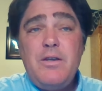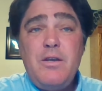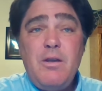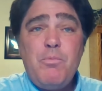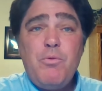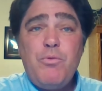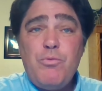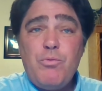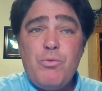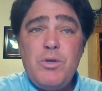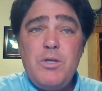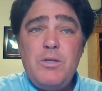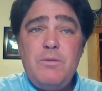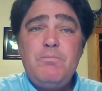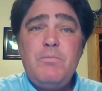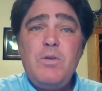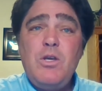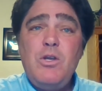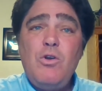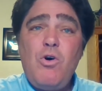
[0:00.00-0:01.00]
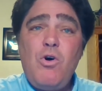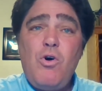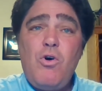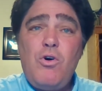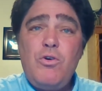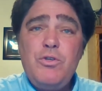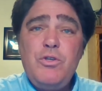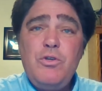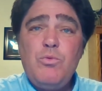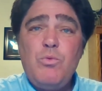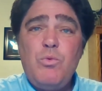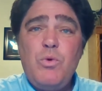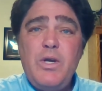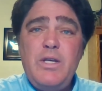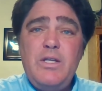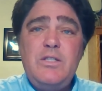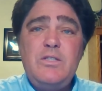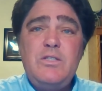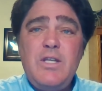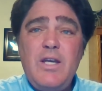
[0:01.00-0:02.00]
Uh, number three, in all your
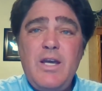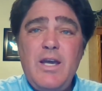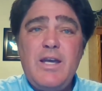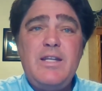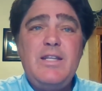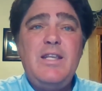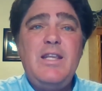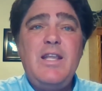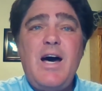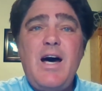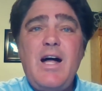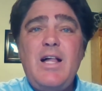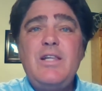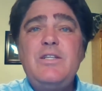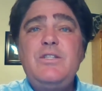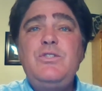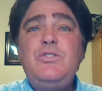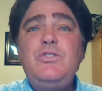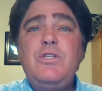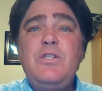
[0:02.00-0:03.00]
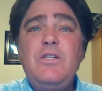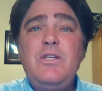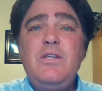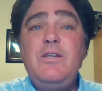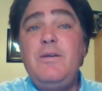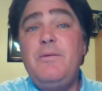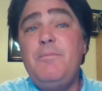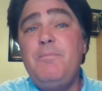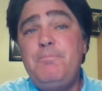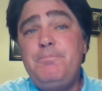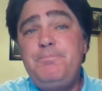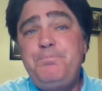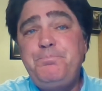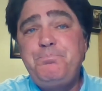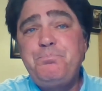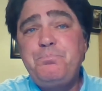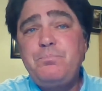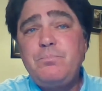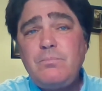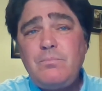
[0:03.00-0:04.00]
ways, acknowledge Him.
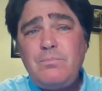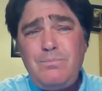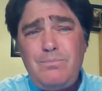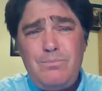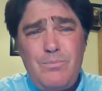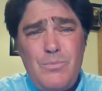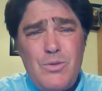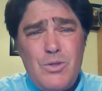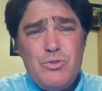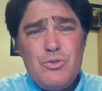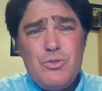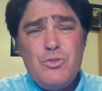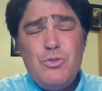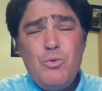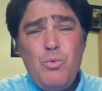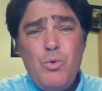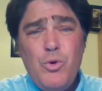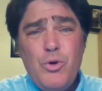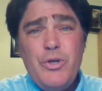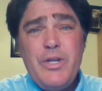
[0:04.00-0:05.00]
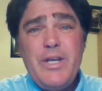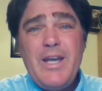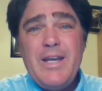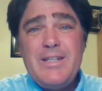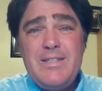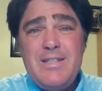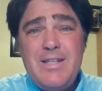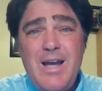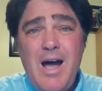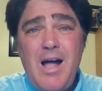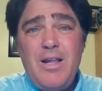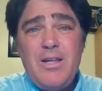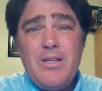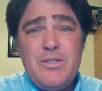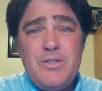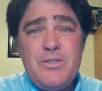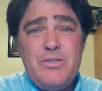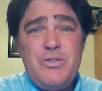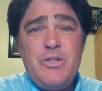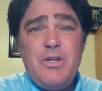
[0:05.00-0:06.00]
So the word
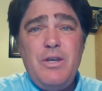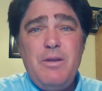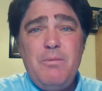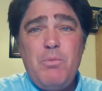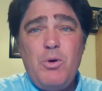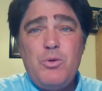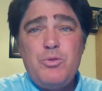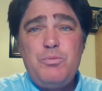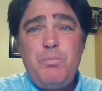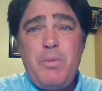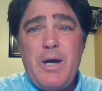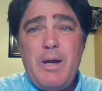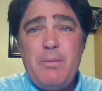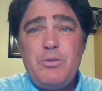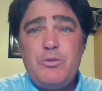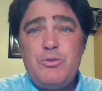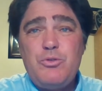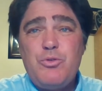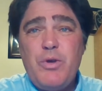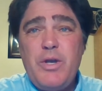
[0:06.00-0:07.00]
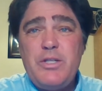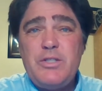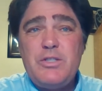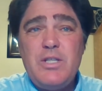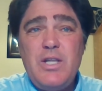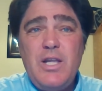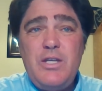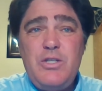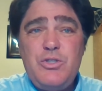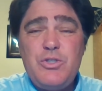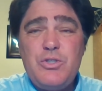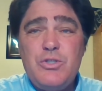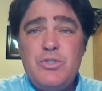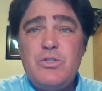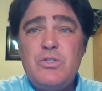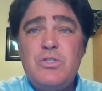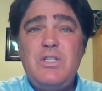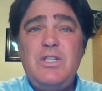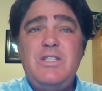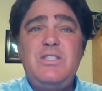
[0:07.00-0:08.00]
acknowledge in most Bible
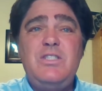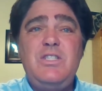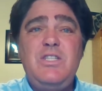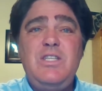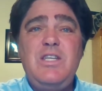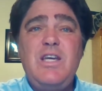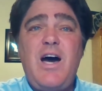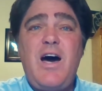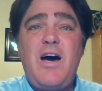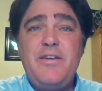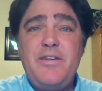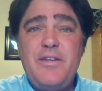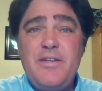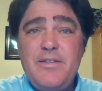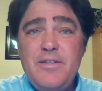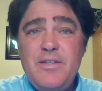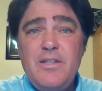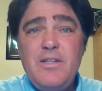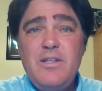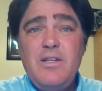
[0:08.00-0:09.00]
translations is yada,